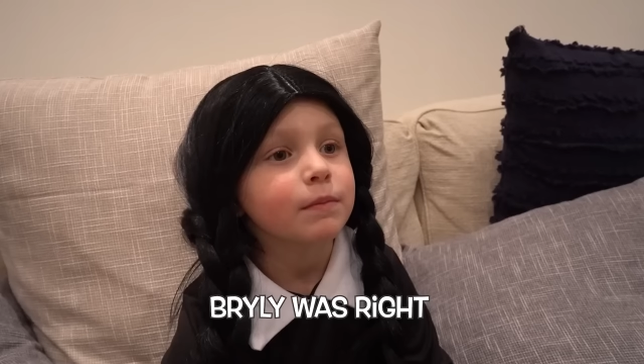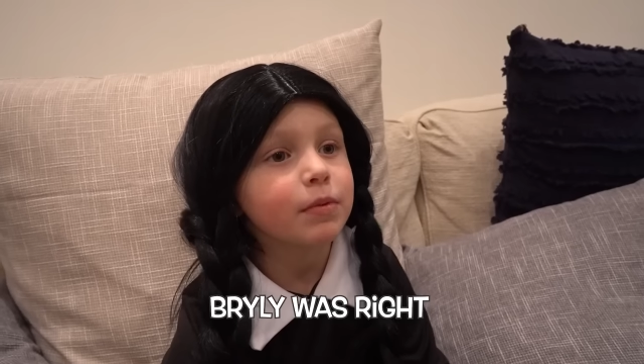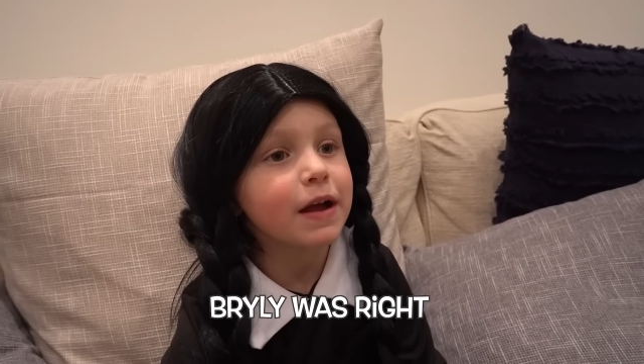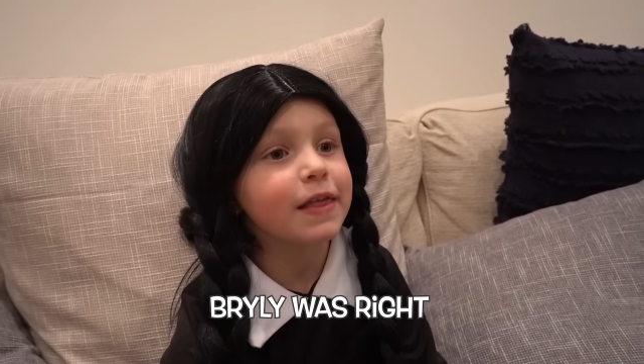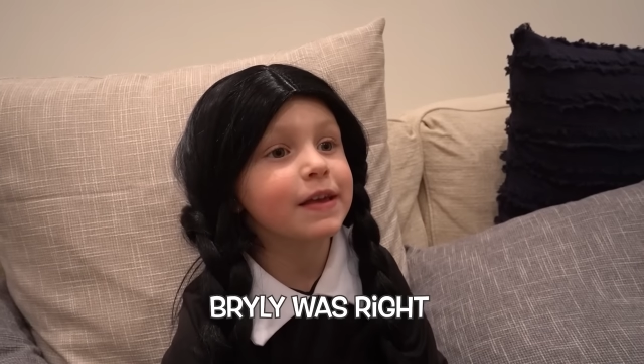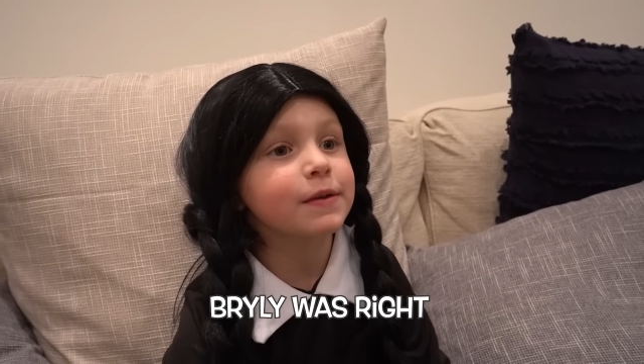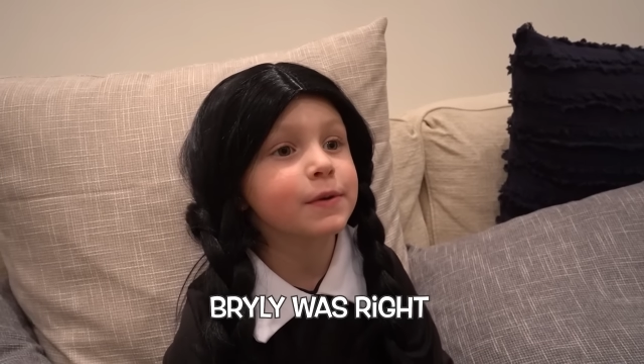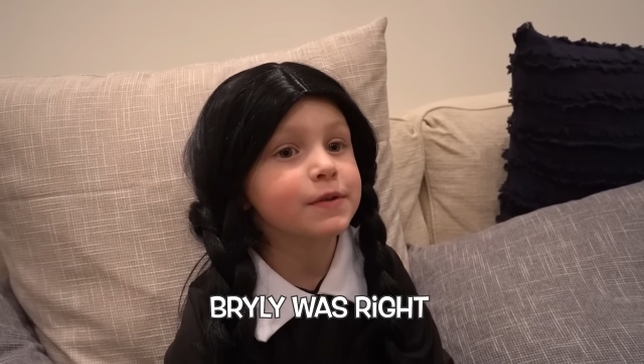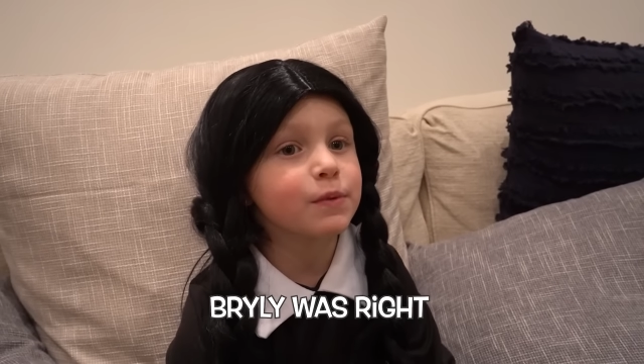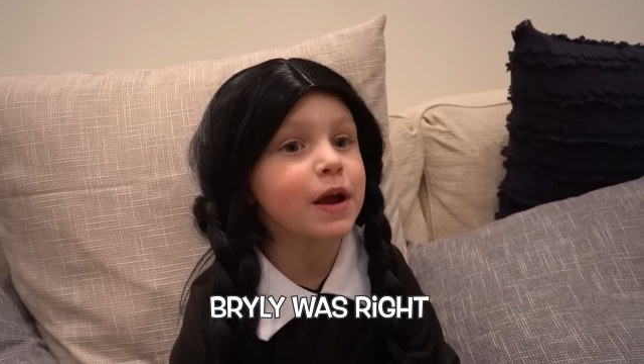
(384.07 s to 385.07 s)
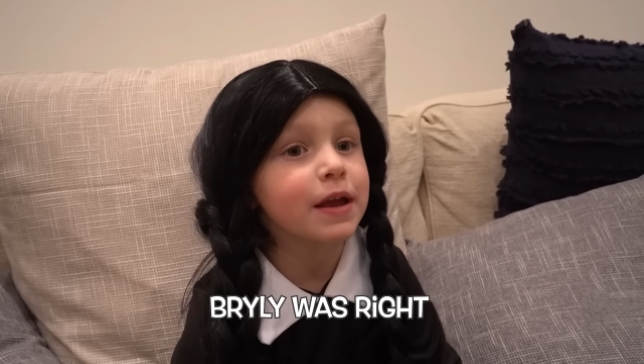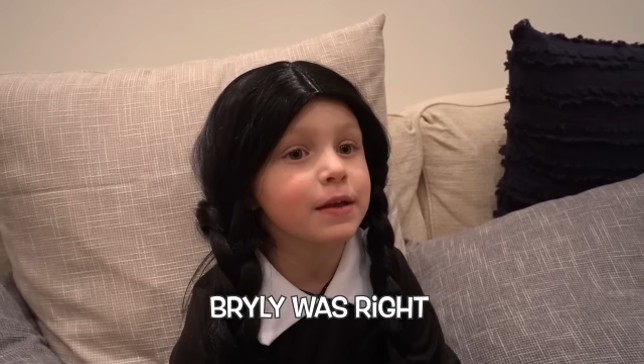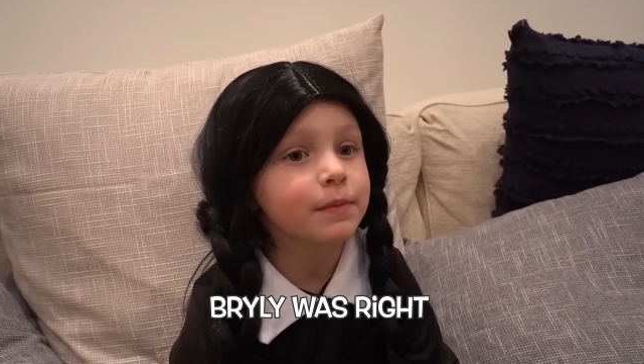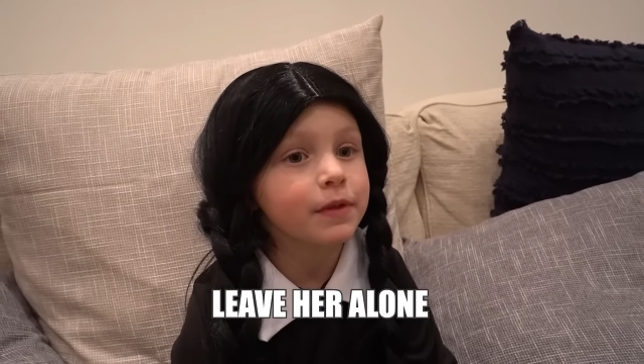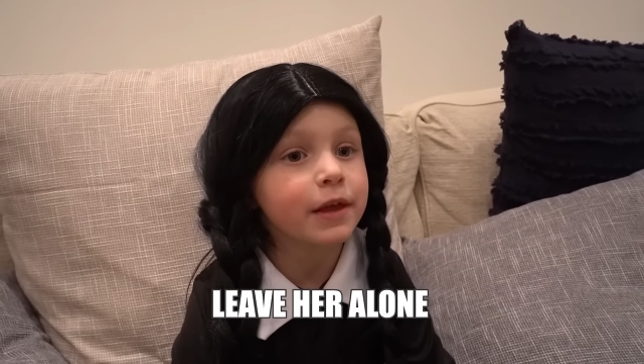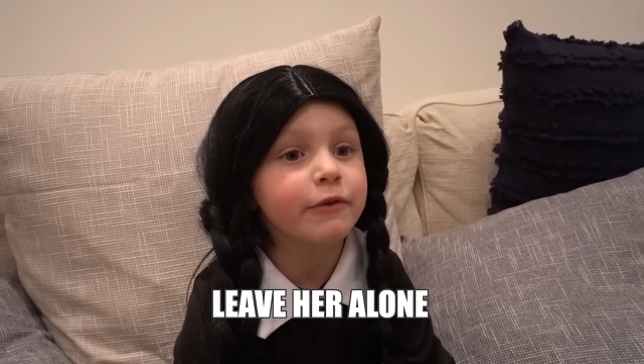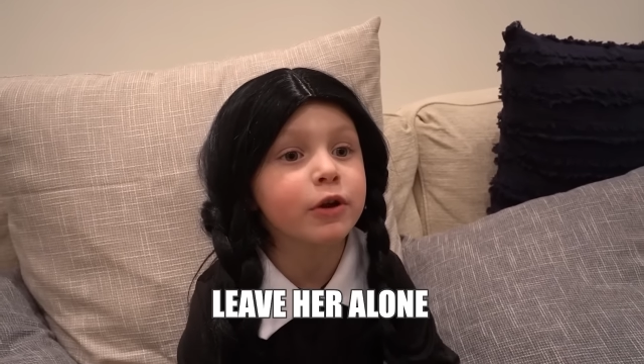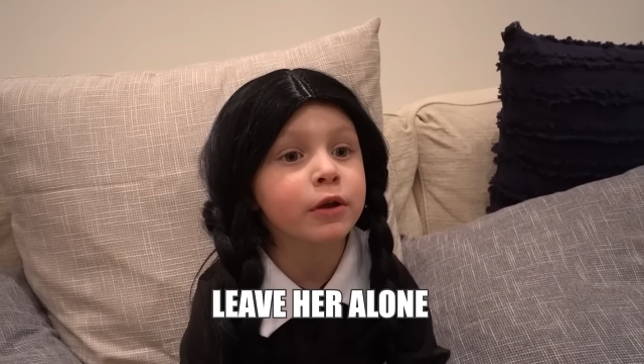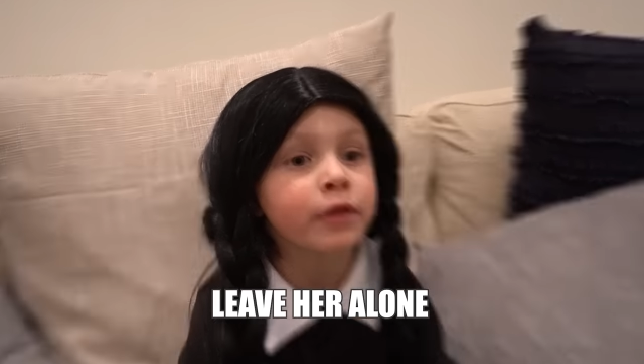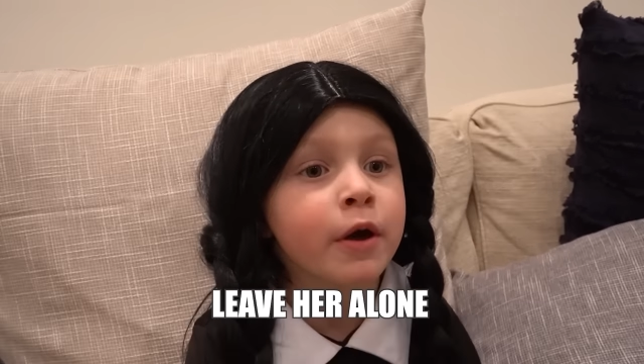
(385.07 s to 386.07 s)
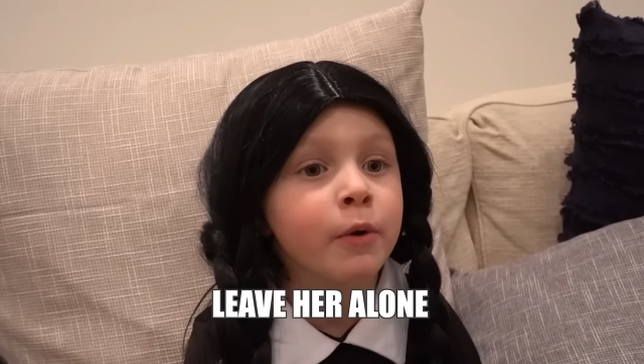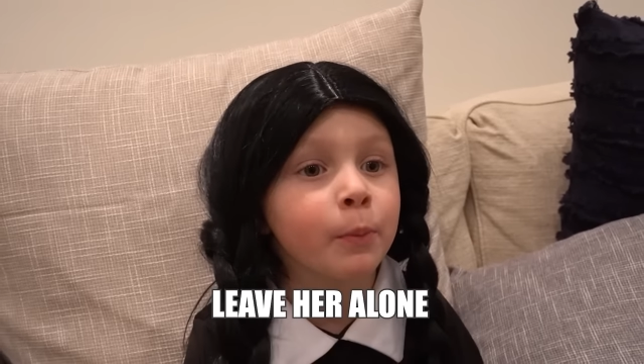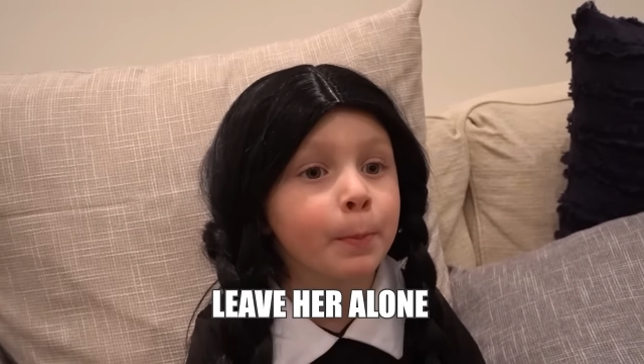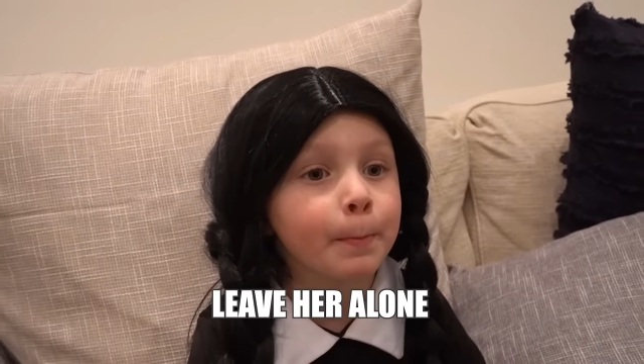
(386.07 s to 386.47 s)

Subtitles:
Bryly was right, leave her alone.